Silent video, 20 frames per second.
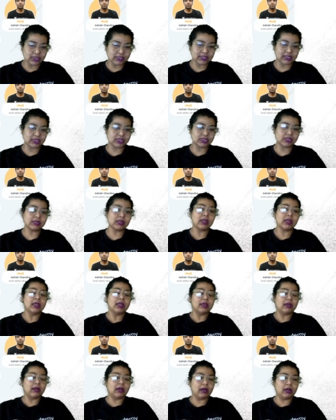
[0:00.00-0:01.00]
session,
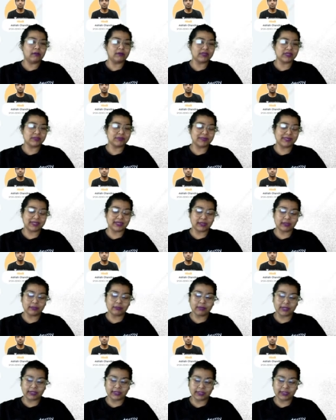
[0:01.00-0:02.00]
which has been taken
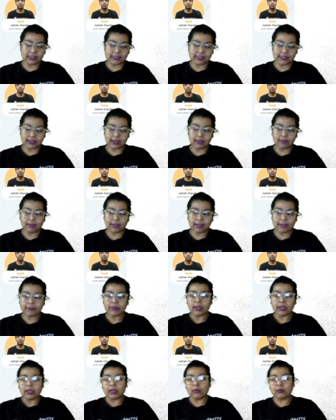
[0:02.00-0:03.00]
by Nikki Sinha ma'am.
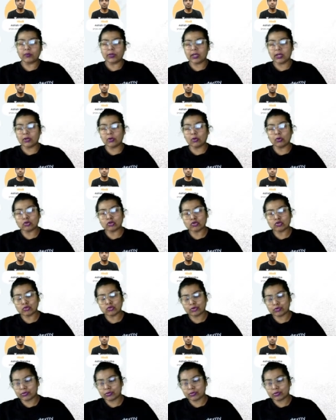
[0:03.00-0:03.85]
We are also